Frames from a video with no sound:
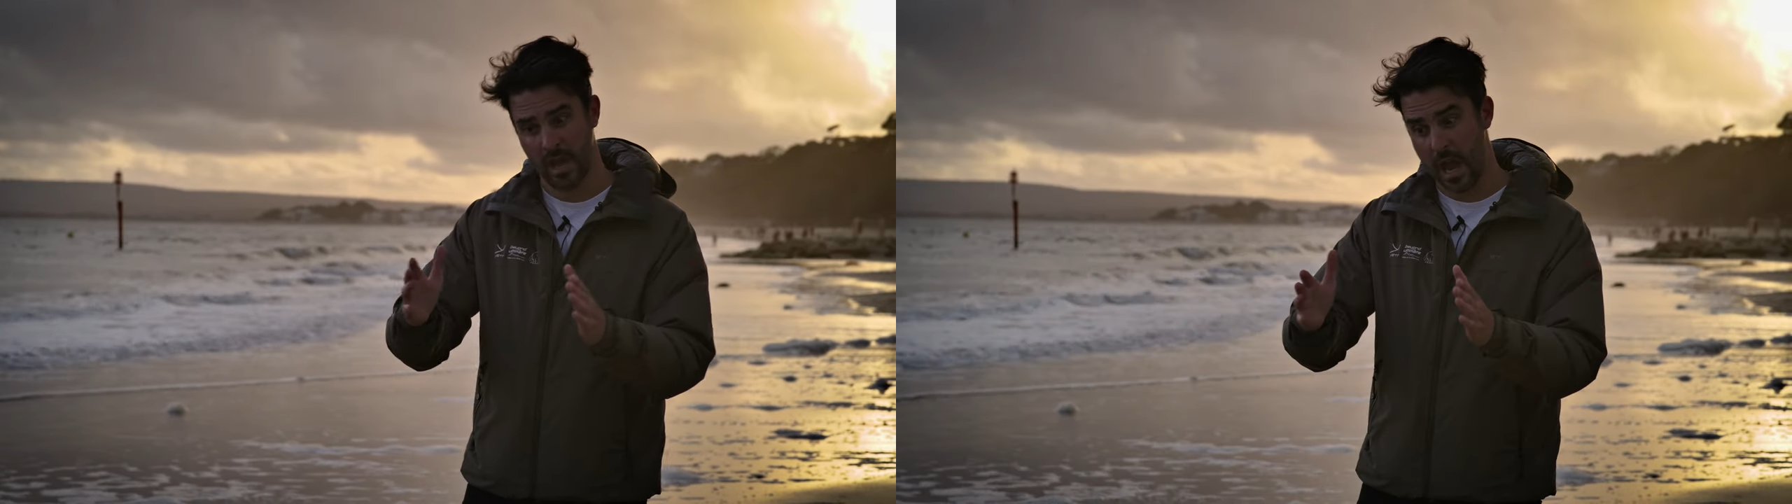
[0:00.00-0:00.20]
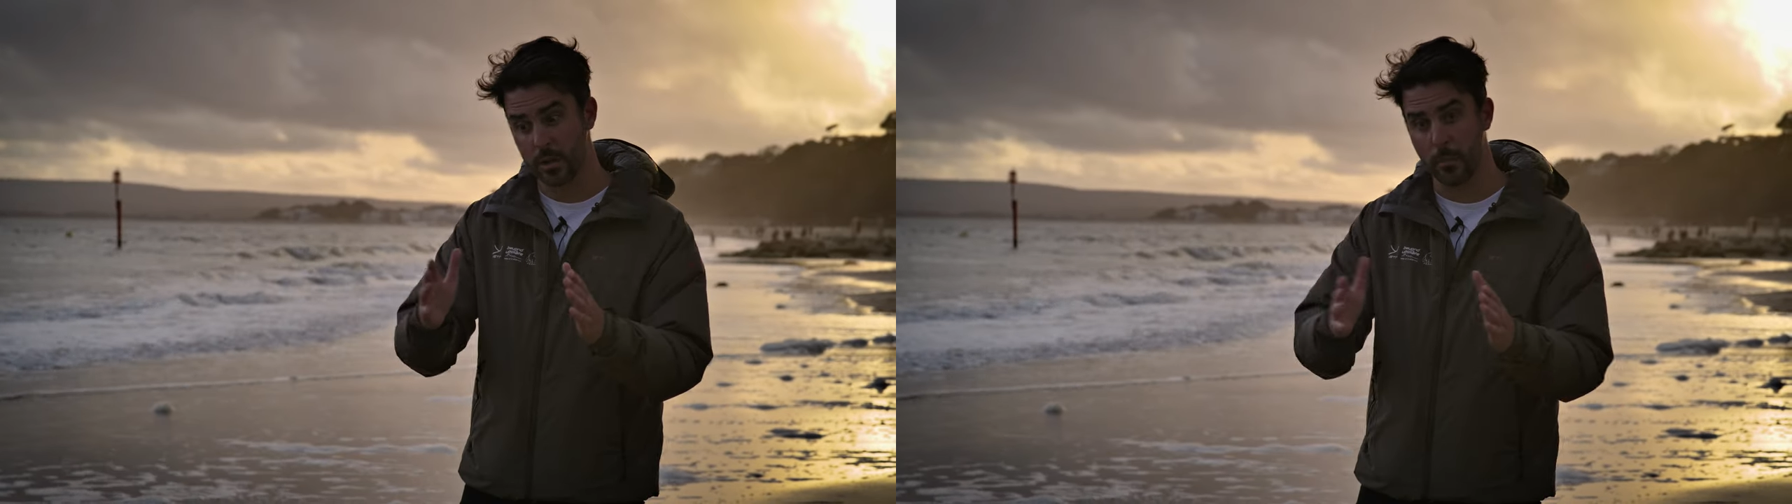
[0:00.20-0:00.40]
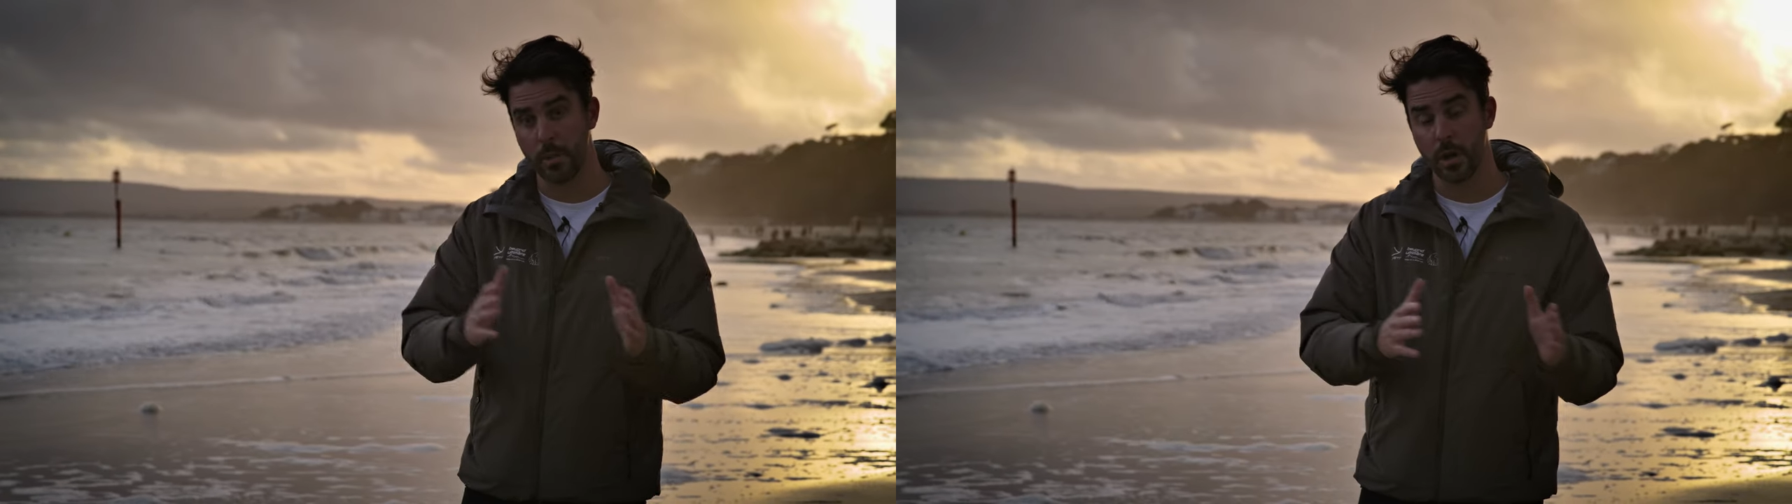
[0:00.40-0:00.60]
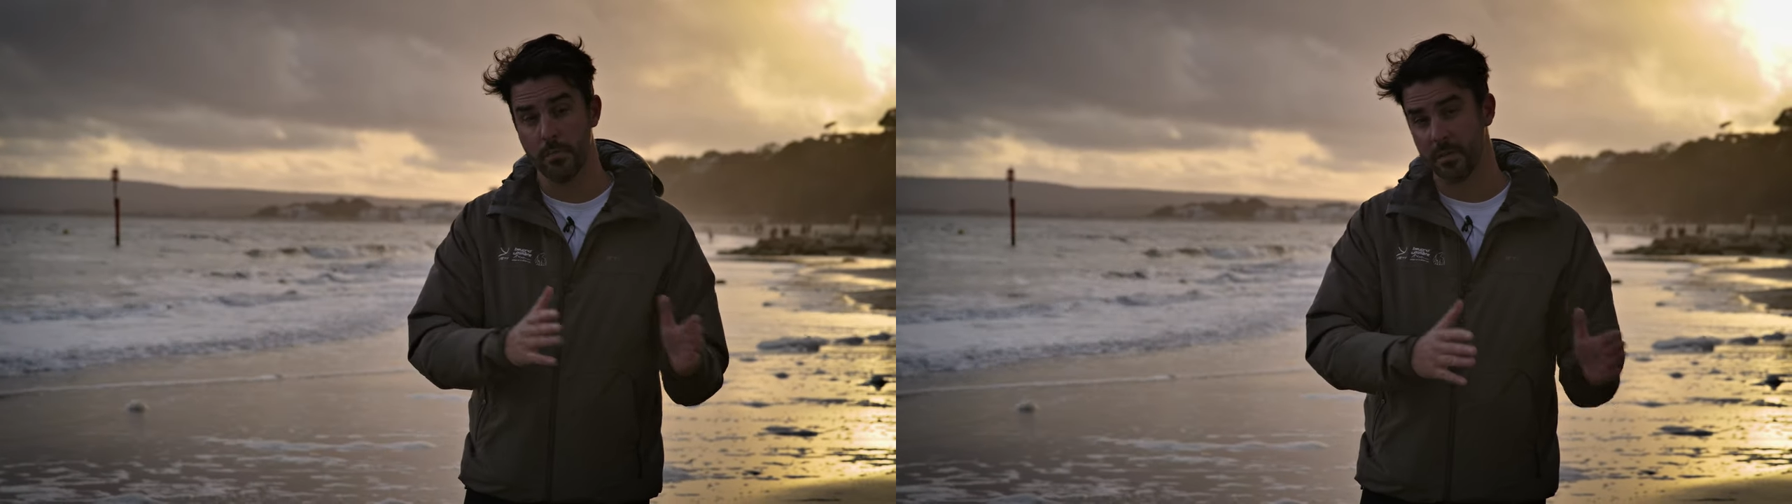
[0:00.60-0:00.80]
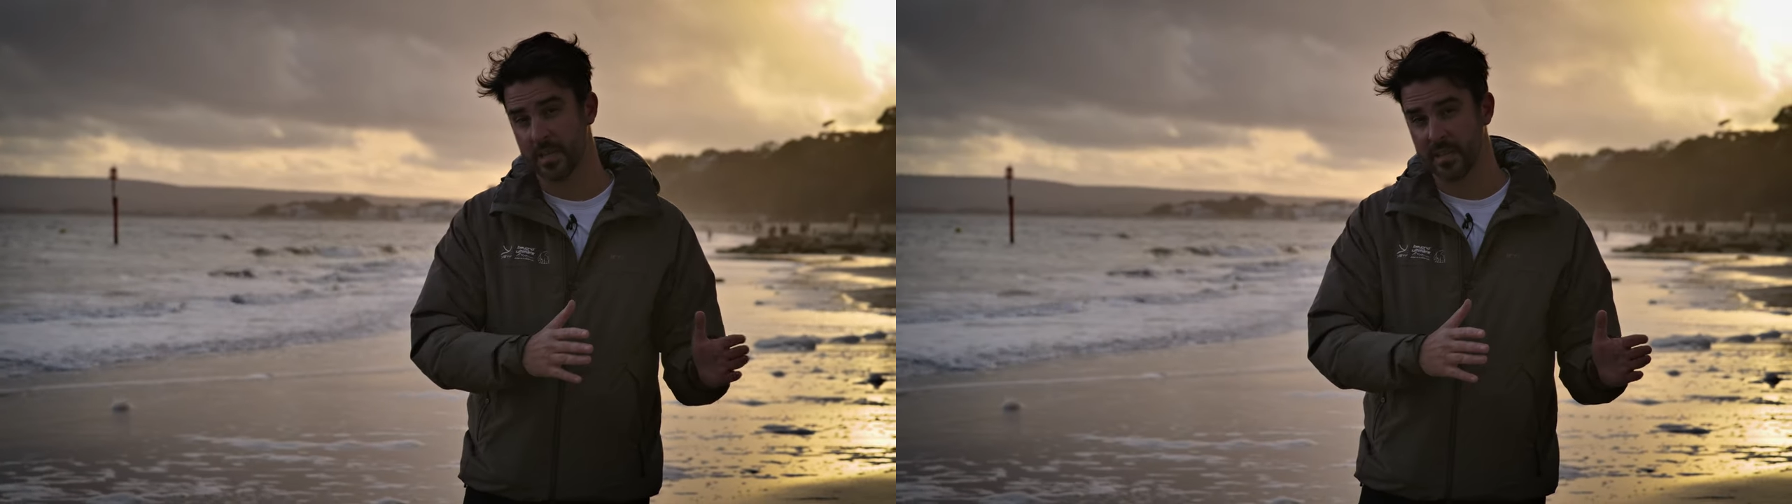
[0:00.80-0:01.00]
and you're
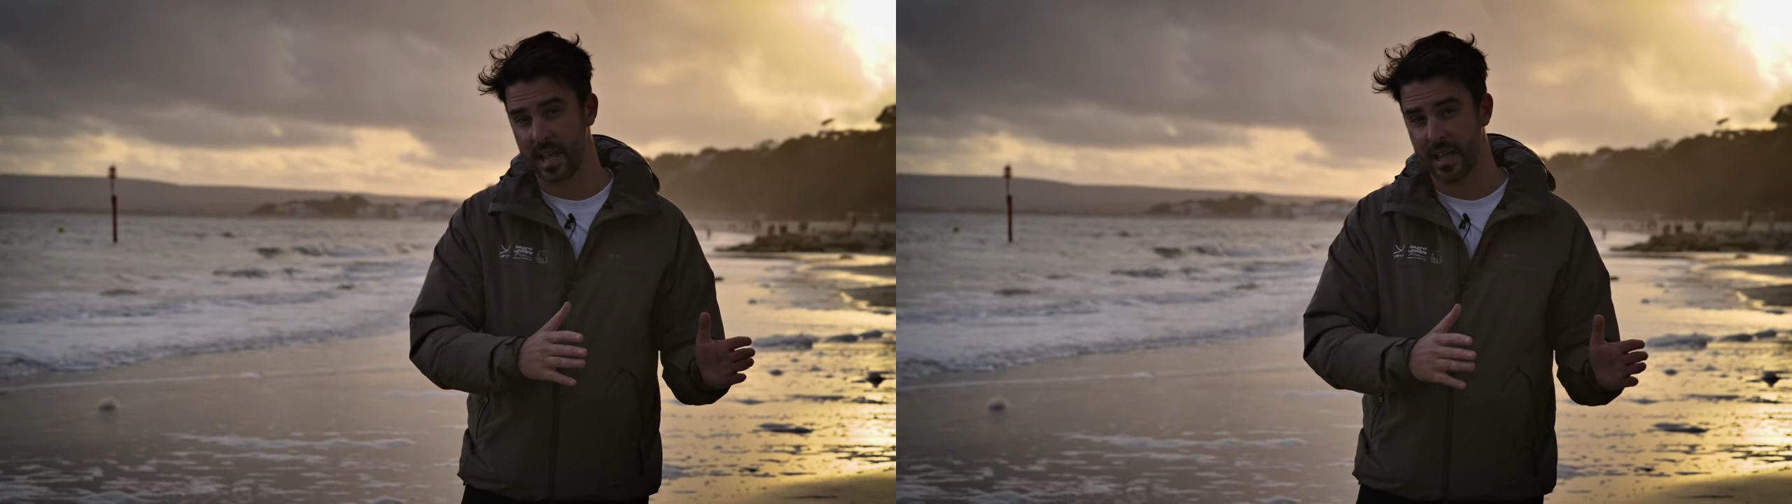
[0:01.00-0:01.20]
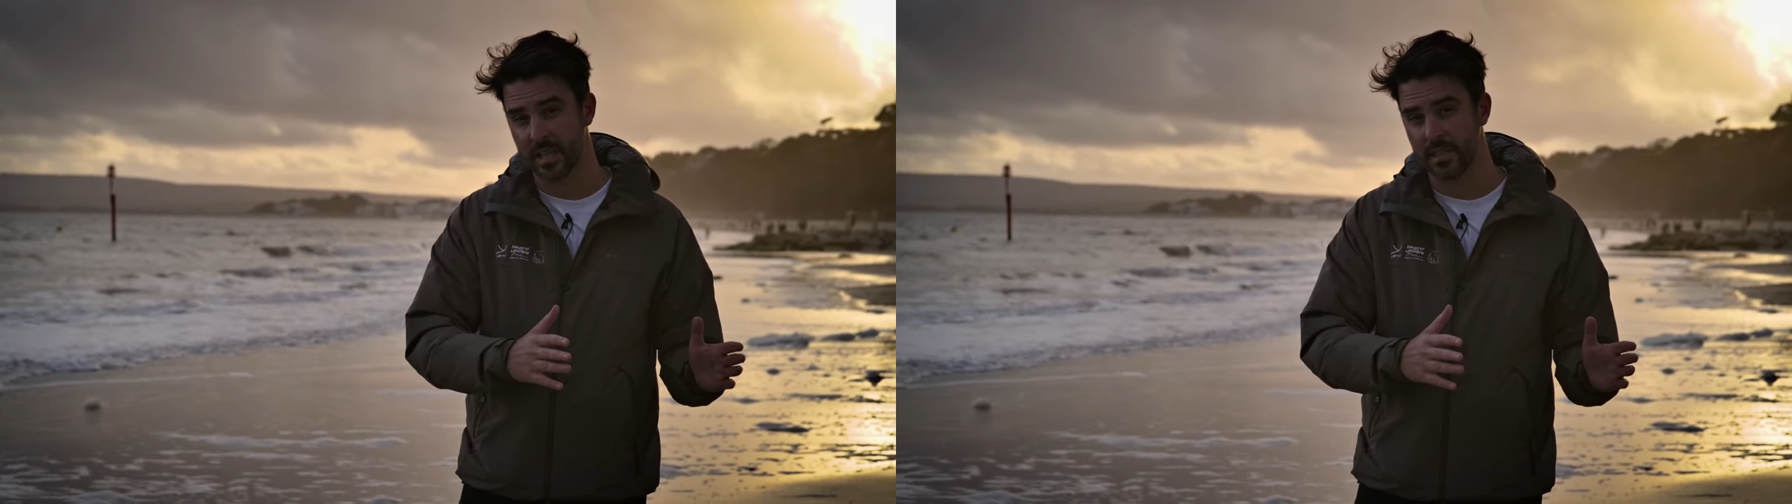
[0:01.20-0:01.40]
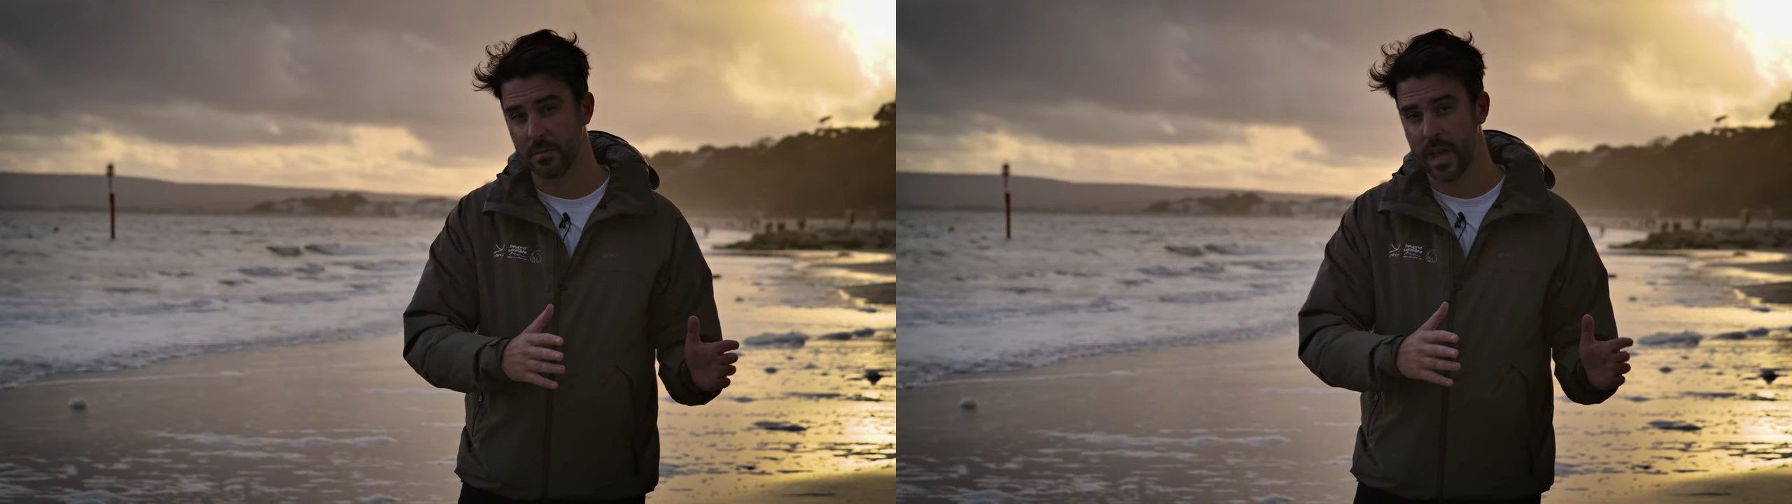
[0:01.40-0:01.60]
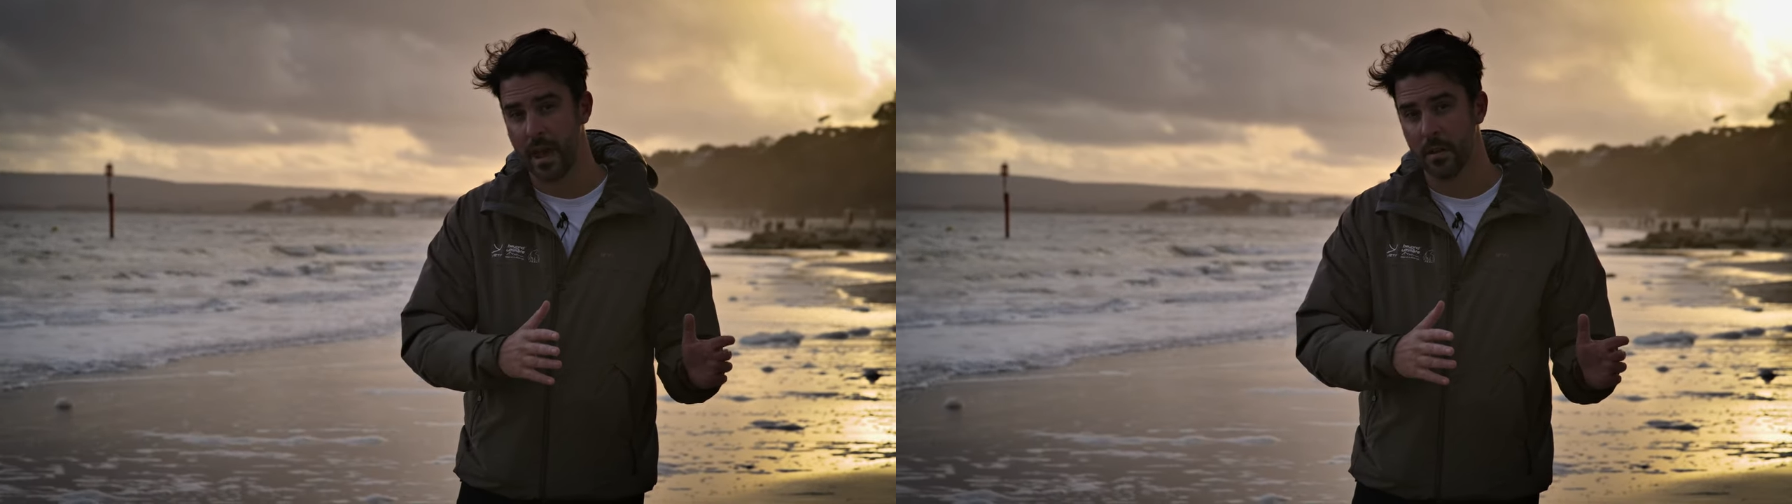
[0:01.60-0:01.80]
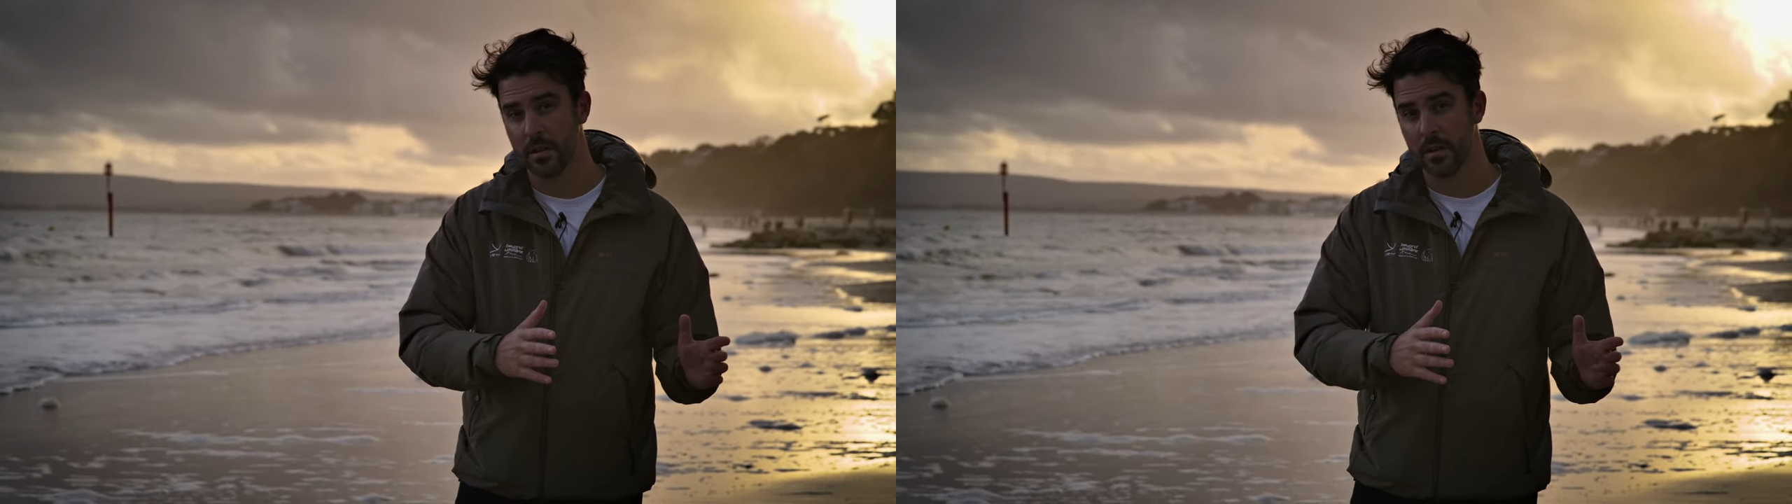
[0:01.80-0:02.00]
purposely taking them
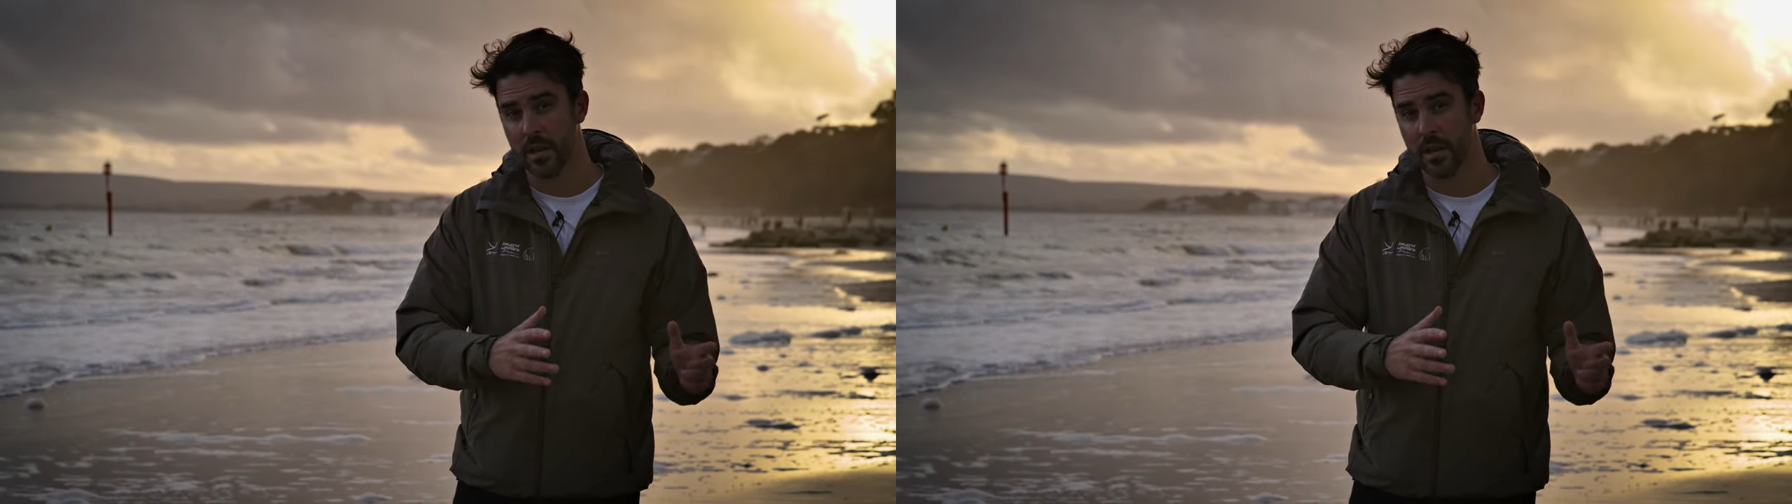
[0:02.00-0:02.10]
down.